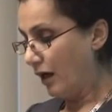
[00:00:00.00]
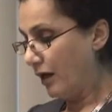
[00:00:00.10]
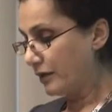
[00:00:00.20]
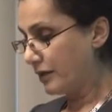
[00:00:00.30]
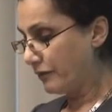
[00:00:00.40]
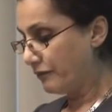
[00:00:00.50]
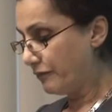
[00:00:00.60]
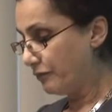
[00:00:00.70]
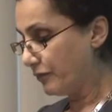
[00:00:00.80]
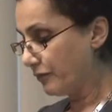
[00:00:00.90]
the,
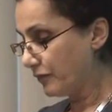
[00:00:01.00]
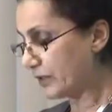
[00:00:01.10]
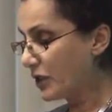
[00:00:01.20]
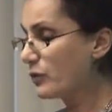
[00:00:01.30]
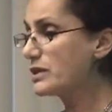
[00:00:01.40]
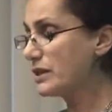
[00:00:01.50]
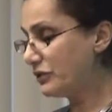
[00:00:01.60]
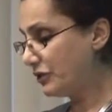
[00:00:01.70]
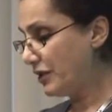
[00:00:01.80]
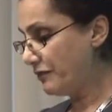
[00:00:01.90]
there was a
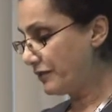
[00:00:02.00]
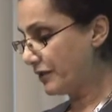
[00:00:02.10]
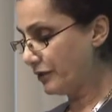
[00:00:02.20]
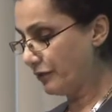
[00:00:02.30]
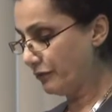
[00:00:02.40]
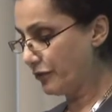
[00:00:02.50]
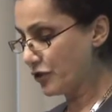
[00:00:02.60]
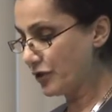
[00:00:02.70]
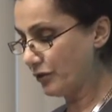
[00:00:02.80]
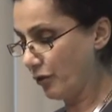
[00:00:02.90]
different
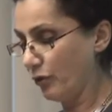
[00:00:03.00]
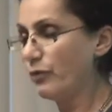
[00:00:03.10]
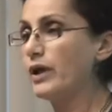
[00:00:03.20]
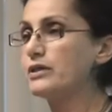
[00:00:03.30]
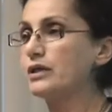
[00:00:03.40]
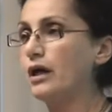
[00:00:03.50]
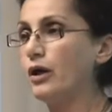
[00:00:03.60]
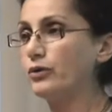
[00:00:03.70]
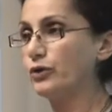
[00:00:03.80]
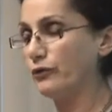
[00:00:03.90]
vision of ways
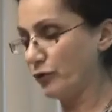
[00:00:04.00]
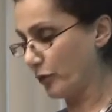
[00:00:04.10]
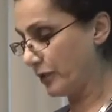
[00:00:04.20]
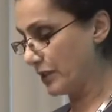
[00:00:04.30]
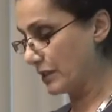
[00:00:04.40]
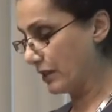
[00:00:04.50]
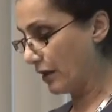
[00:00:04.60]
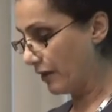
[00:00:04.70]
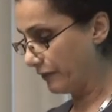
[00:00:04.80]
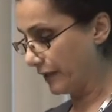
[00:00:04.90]
out from this
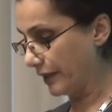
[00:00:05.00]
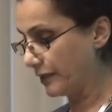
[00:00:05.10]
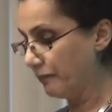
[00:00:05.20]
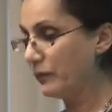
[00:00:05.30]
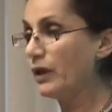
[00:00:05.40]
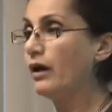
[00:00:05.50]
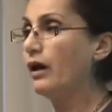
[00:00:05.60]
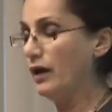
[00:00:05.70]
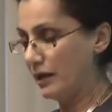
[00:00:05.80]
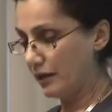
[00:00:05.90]
conflict.
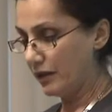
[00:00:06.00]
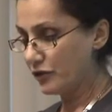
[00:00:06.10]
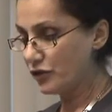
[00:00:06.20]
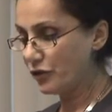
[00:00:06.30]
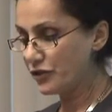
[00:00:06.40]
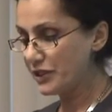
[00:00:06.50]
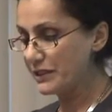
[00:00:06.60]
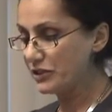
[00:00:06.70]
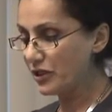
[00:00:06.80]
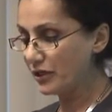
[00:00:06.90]
Georgia's
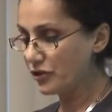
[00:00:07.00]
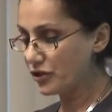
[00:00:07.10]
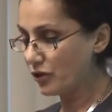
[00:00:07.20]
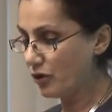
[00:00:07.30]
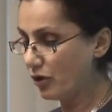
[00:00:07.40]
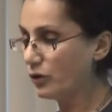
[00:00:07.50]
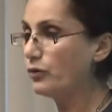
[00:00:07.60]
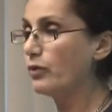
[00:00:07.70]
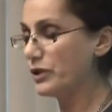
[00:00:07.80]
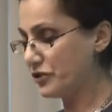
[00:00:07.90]
strategic goal
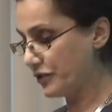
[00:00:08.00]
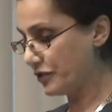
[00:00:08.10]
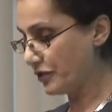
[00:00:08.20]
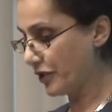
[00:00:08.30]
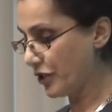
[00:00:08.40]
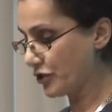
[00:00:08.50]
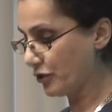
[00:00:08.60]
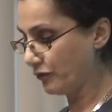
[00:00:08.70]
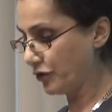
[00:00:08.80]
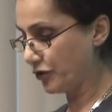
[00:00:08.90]
was the restoration
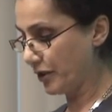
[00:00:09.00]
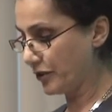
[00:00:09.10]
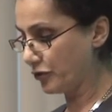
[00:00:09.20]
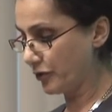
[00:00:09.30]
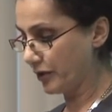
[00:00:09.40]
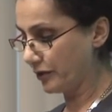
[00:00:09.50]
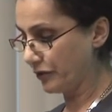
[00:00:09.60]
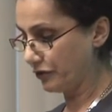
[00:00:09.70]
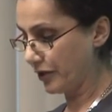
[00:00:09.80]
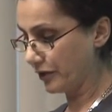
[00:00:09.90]
of the territorial
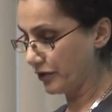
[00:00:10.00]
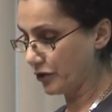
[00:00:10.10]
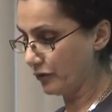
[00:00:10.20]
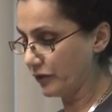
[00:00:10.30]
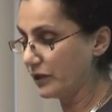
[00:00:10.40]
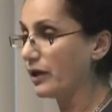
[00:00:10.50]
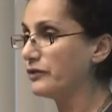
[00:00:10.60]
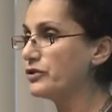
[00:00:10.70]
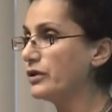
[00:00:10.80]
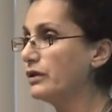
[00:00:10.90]
integrity of the country,